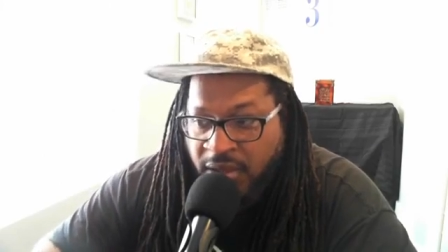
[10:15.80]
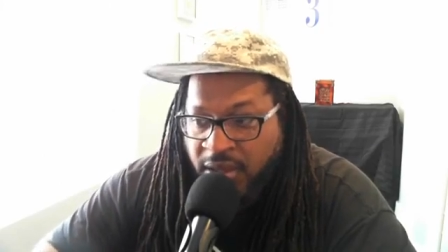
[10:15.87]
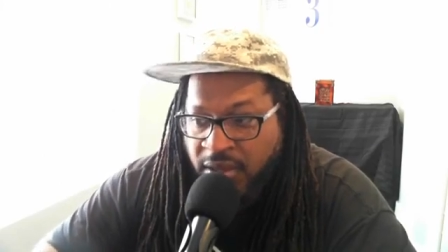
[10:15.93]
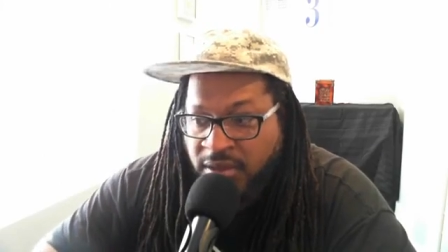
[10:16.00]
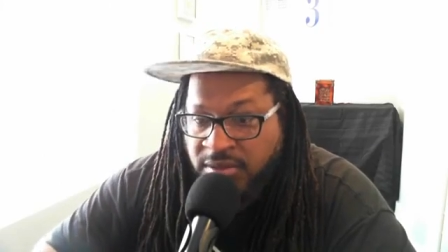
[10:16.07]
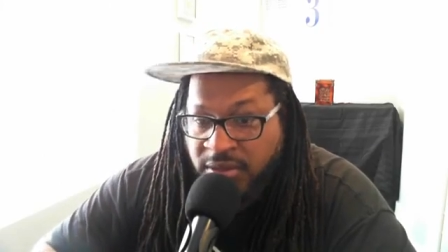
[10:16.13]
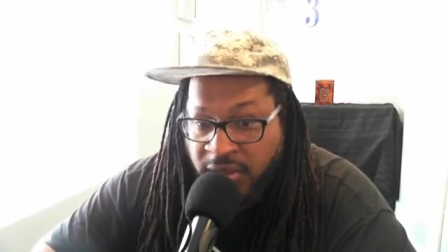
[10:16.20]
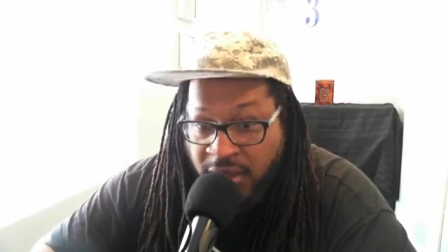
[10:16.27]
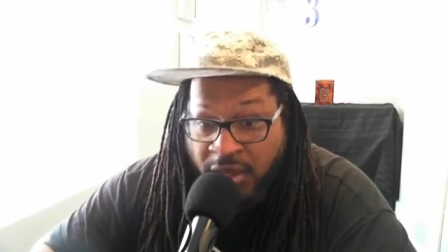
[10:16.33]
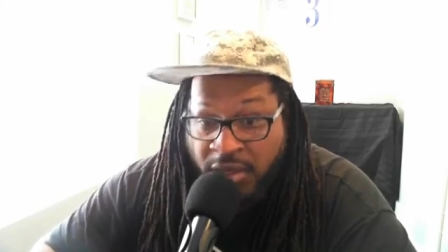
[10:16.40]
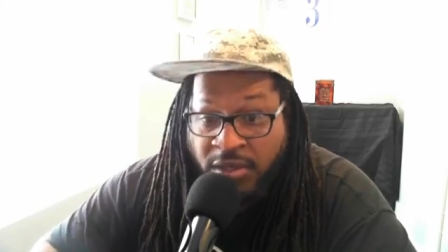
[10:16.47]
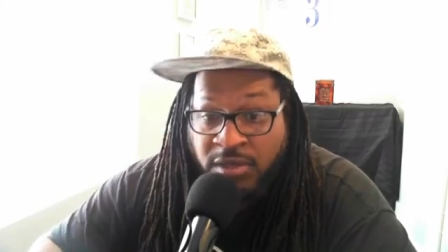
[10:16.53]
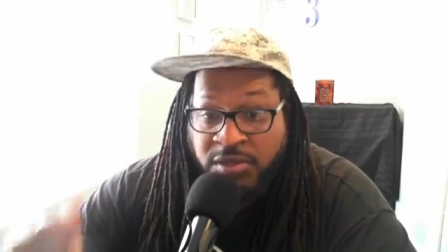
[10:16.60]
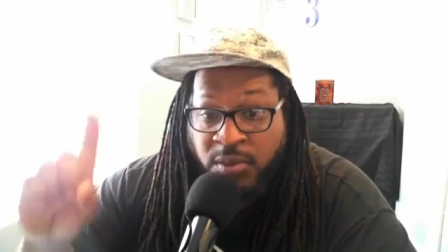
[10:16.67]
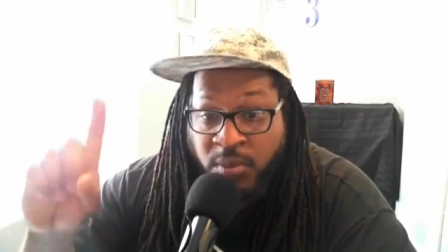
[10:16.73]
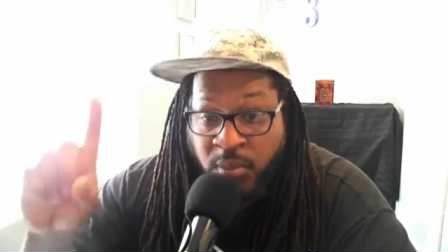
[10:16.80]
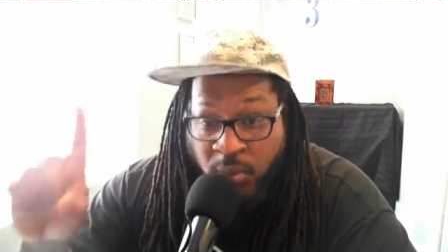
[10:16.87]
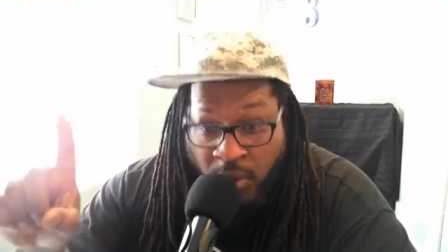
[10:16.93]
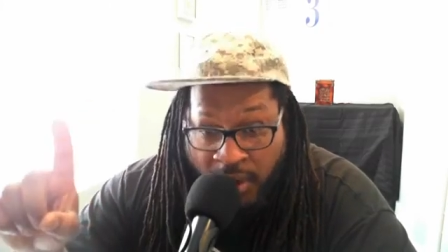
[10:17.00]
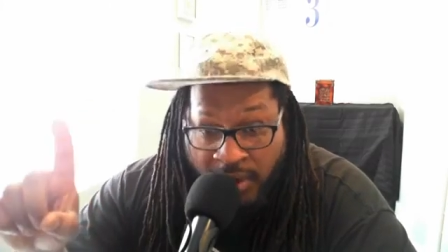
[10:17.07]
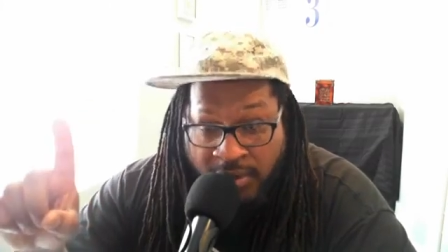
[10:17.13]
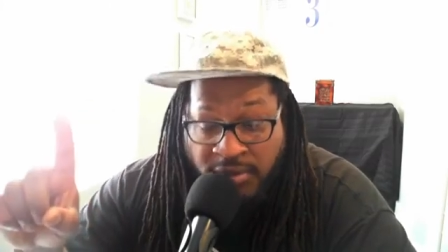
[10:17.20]

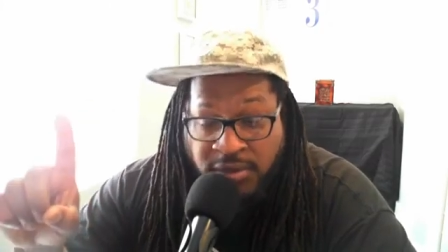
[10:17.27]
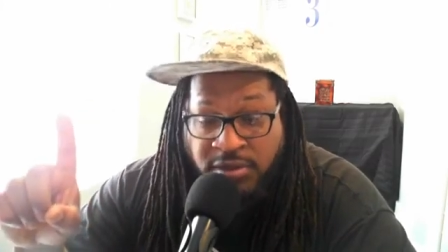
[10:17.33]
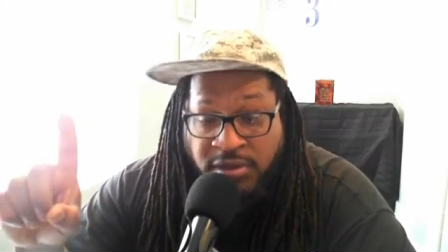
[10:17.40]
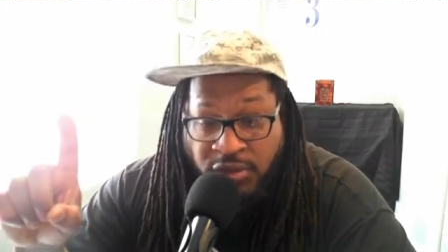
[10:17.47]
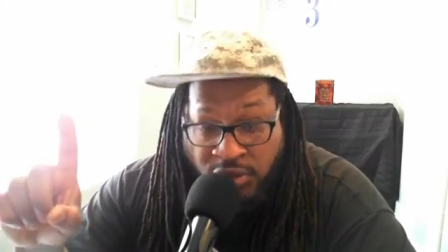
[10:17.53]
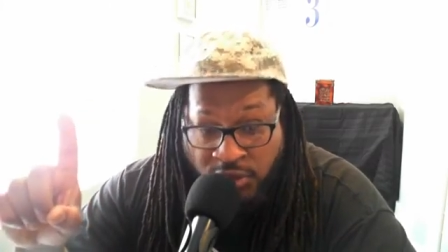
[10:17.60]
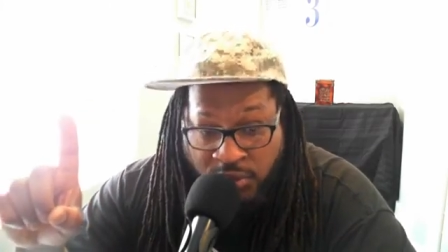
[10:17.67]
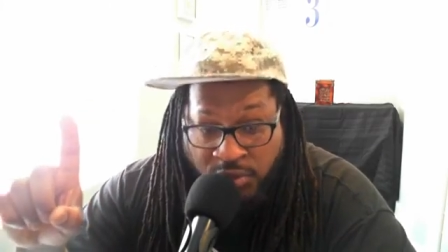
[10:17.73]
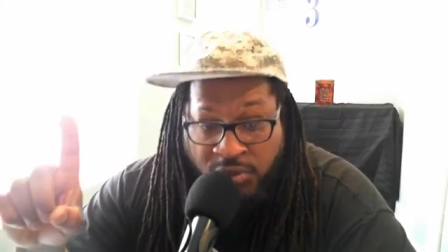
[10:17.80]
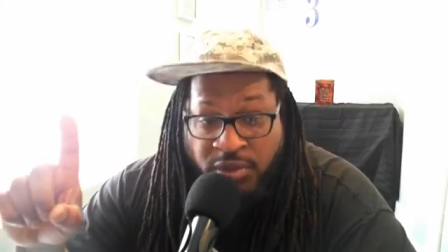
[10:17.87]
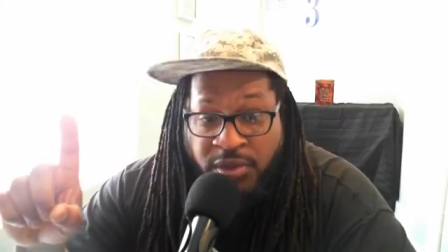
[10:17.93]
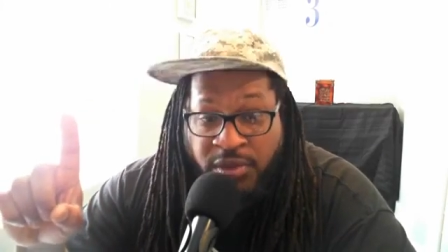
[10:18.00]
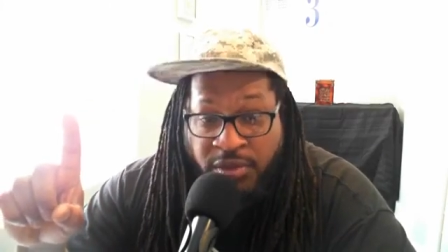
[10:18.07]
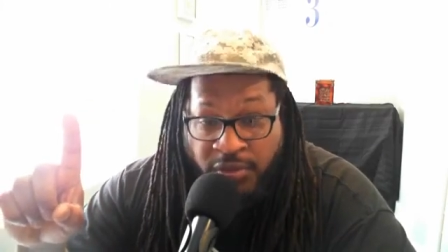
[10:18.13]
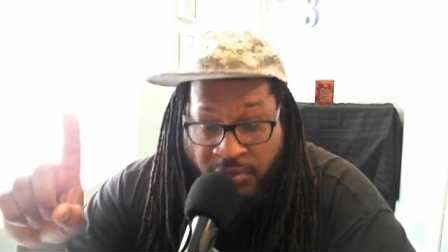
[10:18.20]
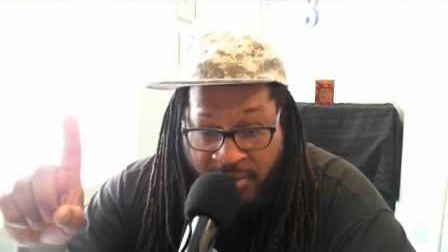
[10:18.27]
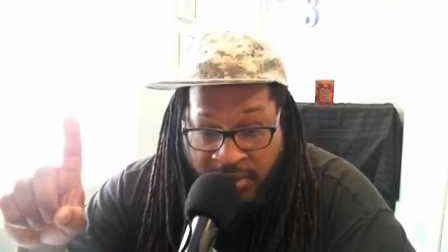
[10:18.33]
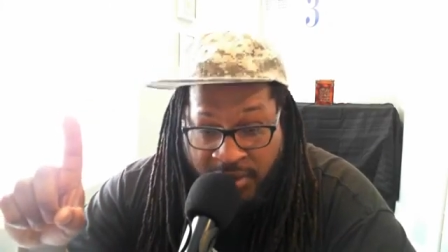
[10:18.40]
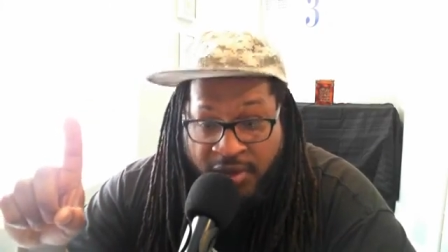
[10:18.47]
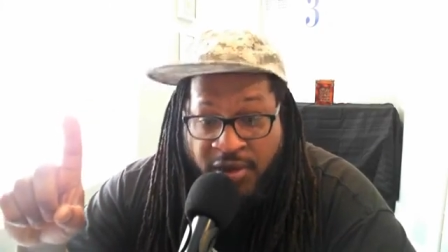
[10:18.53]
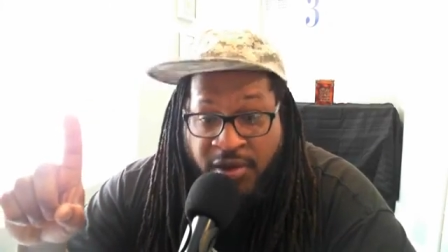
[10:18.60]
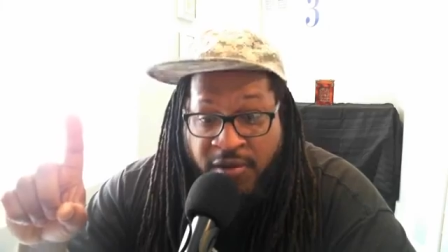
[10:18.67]
1, 2,
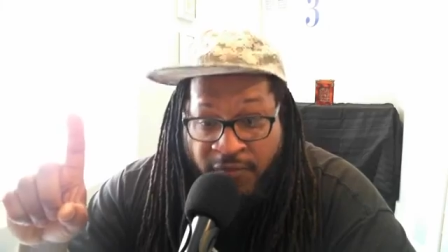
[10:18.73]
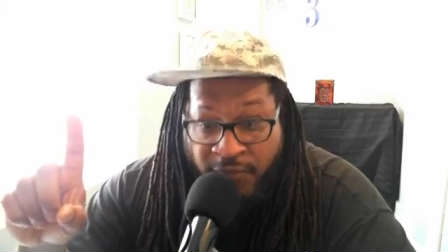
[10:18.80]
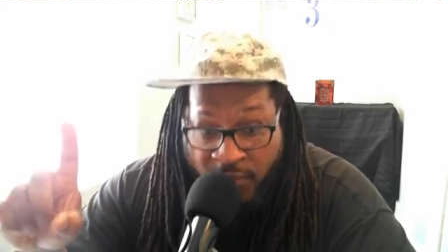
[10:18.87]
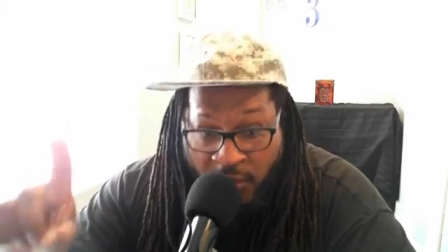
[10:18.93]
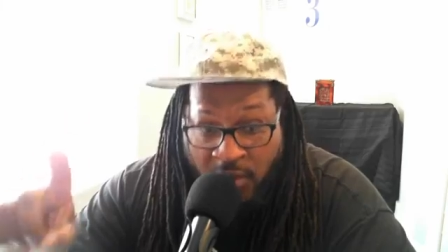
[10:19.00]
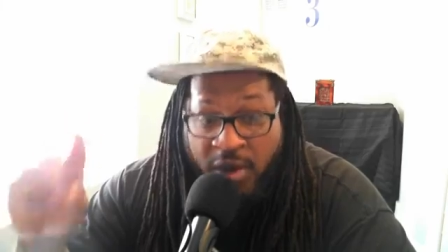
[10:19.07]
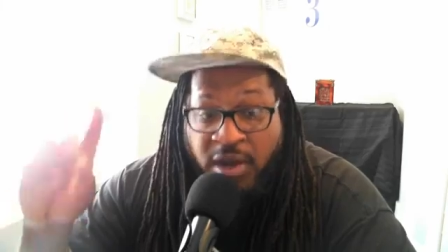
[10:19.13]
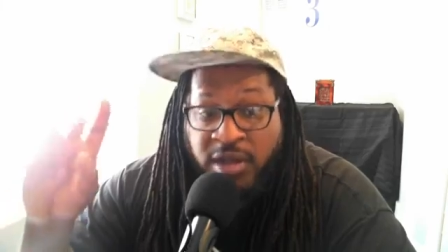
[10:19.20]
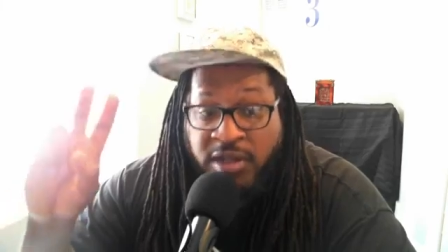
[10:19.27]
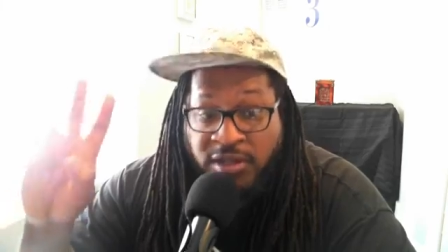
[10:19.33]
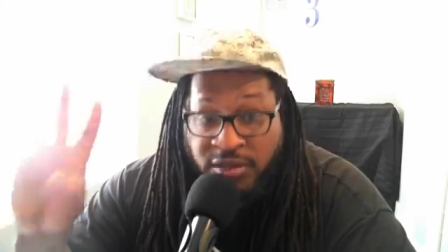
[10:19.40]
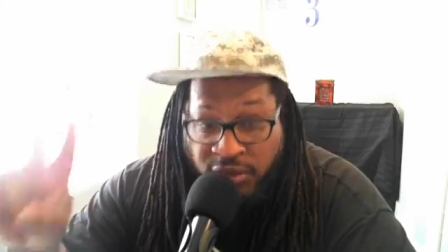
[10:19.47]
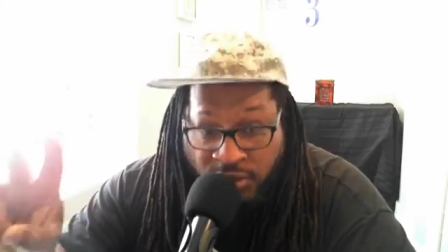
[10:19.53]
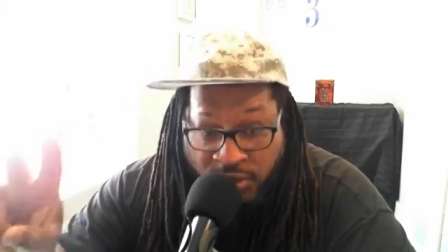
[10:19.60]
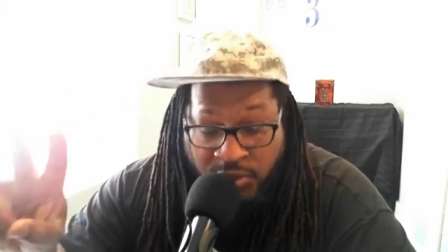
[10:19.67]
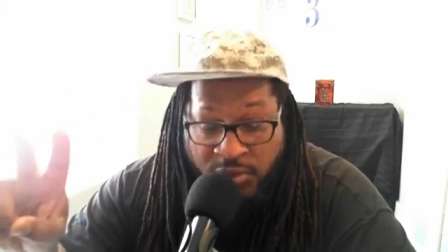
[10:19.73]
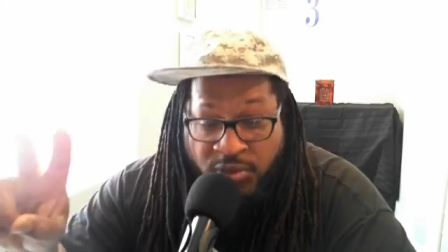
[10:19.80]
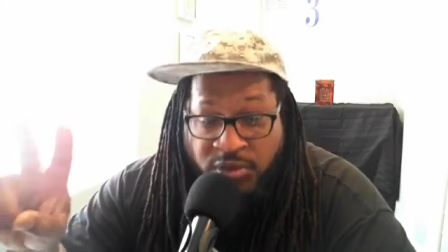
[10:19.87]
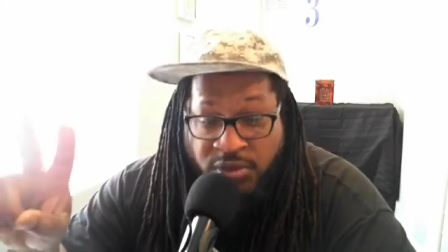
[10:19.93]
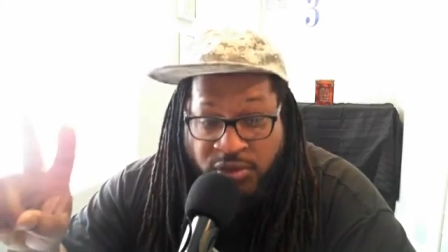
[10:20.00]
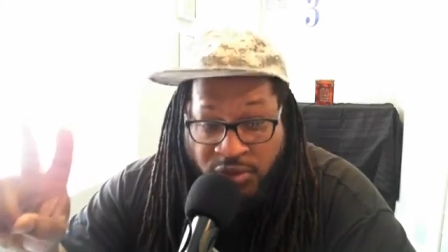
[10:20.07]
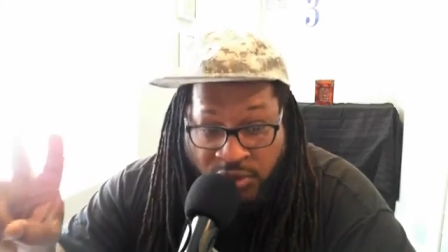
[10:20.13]
3, 4,
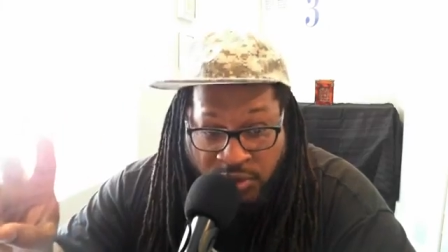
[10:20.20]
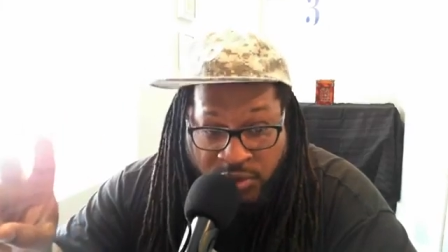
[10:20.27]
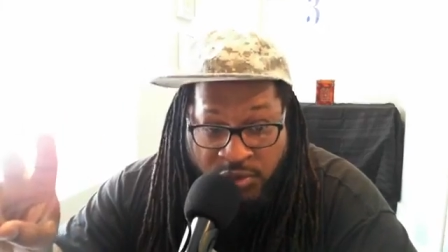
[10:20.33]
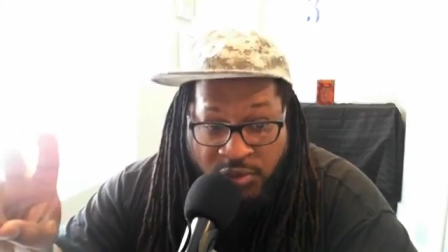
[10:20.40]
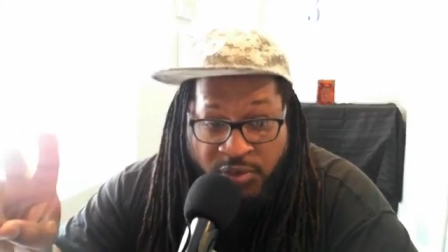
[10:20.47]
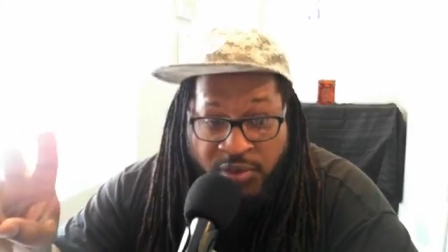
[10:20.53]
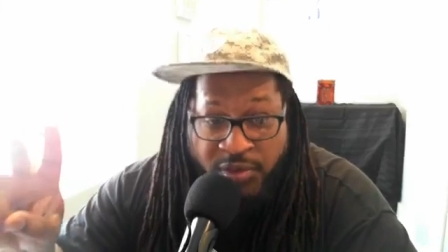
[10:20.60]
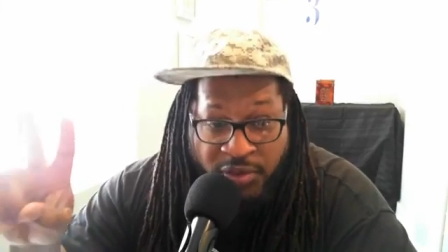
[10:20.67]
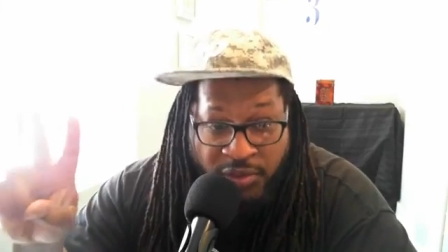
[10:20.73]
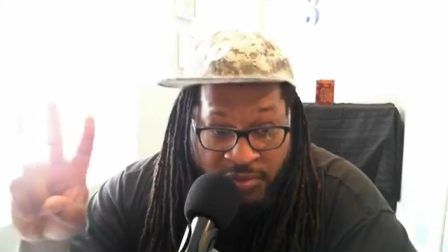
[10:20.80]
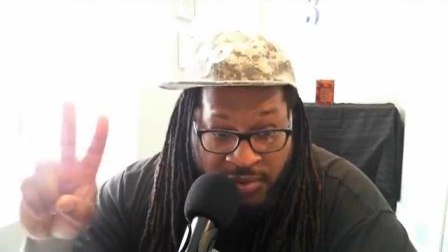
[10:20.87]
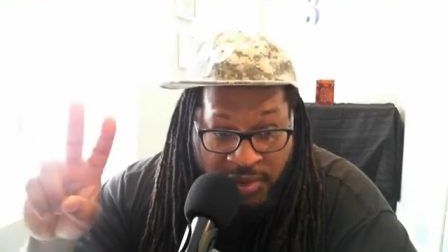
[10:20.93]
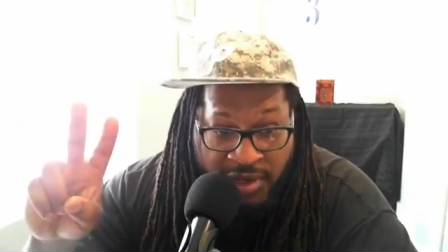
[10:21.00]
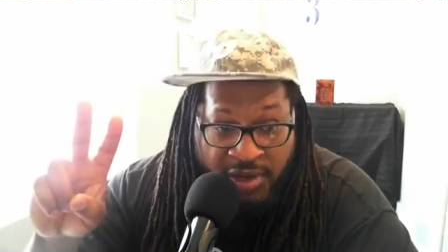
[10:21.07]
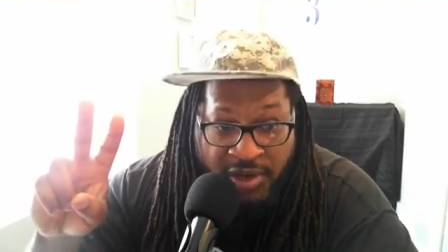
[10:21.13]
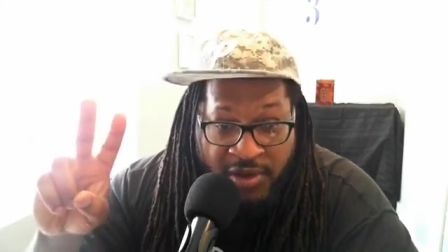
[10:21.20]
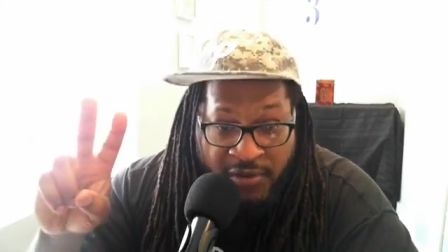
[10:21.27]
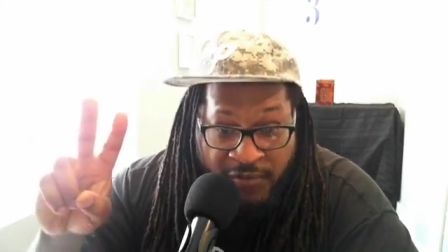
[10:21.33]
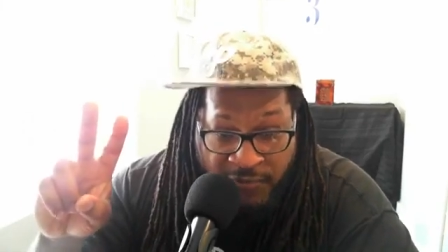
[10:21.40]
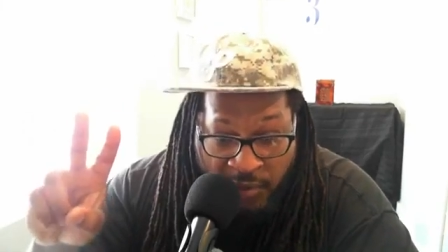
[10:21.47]
2, 2, 3,